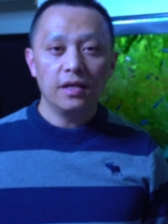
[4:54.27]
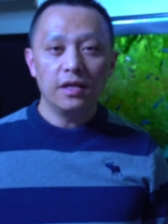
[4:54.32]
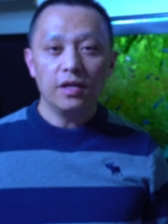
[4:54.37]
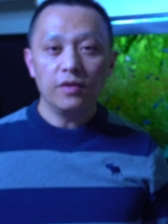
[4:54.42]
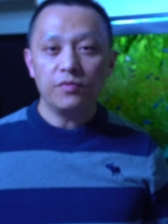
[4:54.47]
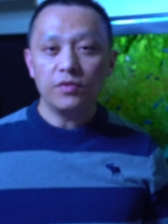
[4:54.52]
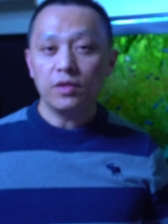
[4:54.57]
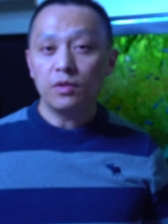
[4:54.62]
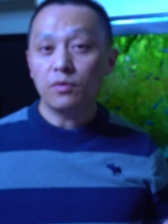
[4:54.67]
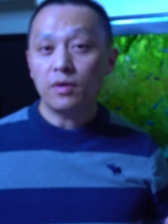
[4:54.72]

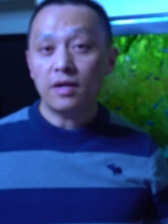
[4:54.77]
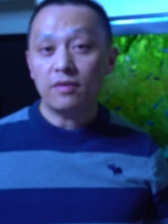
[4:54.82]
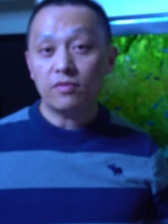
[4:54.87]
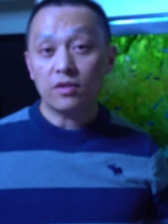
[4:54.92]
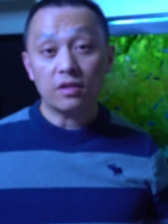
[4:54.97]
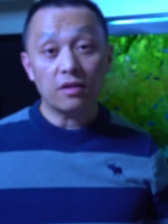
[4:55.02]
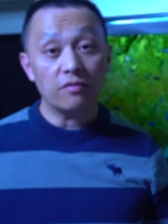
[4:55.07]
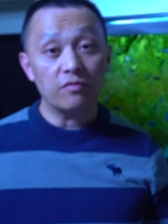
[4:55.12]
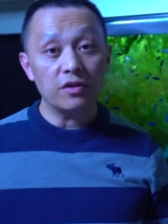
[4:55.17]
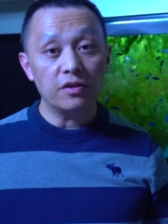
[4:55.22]
If you don't have a
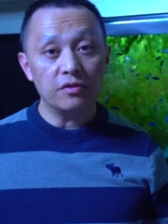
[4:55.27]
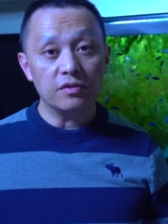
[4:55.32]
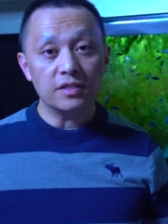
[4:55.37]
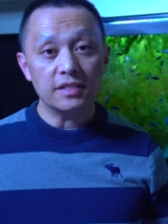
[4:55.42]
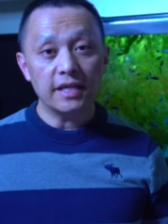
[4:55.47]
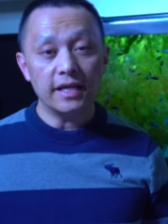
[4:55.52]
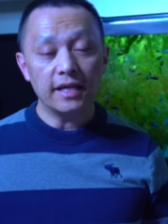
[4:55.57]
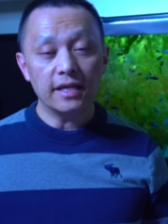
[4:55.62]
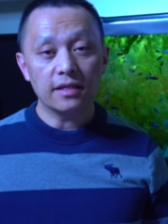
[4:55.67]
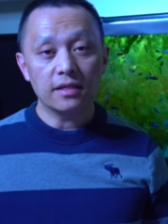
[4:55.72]
cover in your
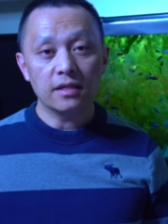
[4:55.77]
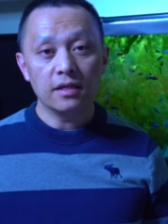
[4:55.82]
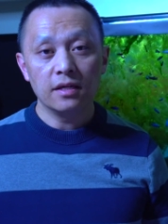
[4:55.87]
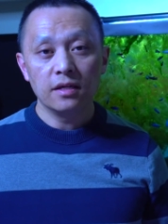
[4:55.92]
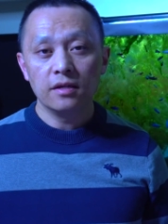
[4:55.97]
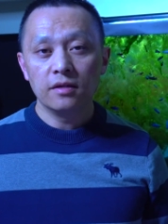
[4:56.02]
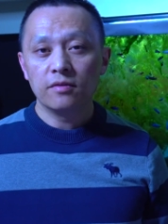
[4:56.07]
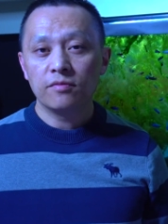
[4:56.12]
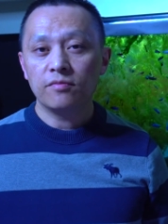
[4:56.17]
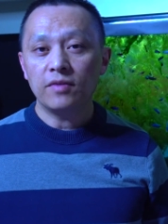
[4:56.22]
tank,
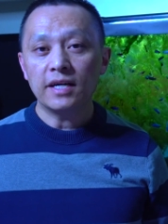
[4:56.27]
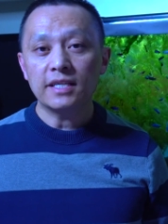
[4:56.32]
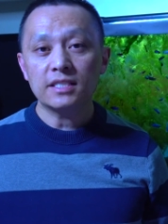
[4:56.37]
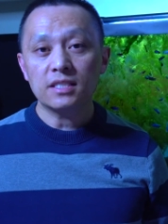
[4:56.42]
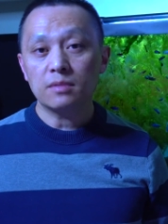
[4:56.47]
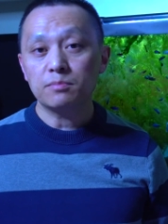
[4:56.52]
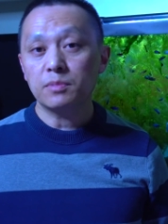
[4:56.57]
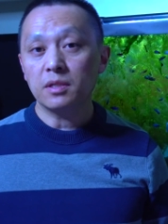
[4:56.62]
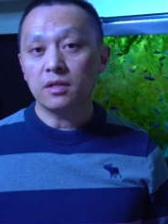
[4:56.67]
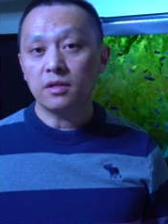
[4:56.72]
find
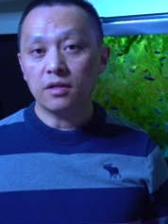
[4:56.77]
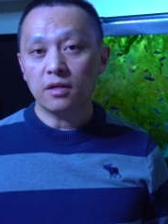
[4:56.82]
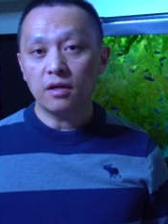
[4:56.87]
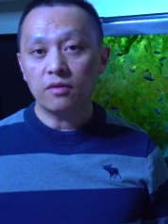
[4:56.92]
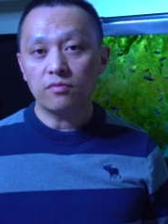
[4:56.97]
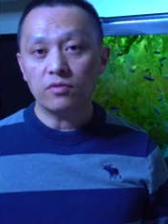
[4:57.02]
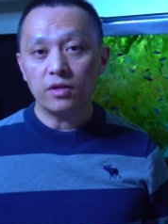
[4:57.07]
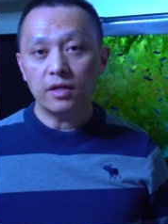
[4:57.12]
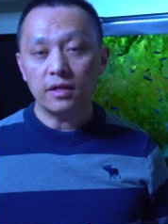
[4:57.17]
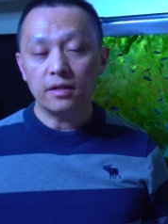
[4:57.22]
something to
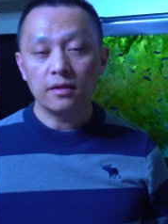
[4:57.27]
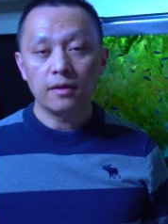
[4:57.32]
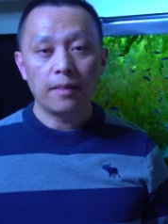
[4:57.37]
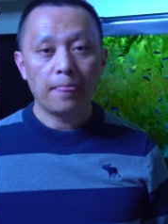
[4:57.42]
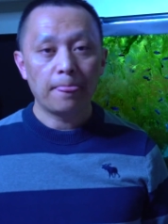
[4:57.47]
cover it.